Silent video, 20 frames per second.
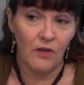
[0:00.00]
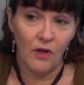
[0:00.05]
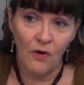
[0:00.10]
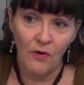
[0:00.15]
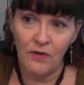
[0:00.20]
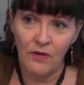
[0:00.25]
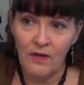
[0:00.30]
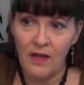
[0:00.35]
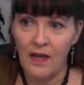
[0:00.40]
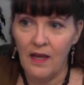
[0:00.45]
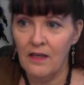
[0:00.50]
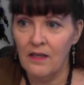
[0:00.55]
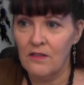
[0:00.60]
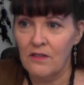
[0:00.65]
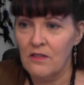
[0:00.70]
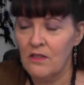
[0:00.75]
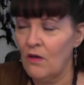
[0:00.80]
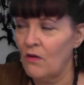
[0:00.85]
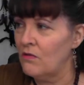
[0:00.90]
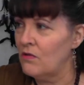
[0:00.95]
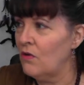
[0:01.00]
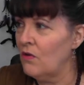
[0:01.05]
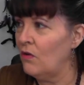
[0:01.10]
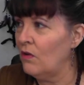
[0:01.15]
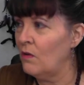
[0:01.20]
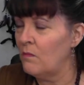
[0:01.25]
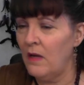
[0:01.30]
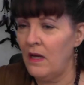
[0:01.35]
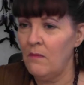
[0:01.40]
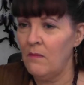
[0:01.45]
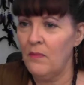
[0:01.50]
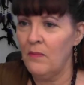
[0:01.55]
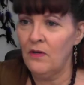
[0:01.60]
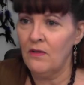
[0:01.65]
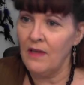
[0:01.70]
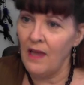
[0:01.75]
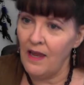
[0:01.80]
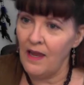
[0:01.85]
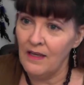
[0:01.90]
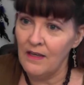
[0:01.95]
No, you can't get toilet paper,
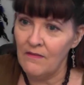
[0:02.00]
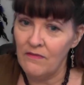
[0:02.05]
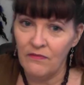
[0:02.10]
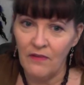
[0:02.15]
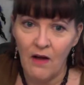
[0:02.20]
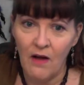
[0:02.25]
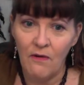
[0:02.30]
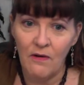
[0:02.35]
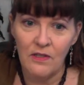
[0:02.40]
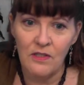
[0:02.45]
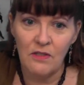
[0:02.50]
you can't get flour,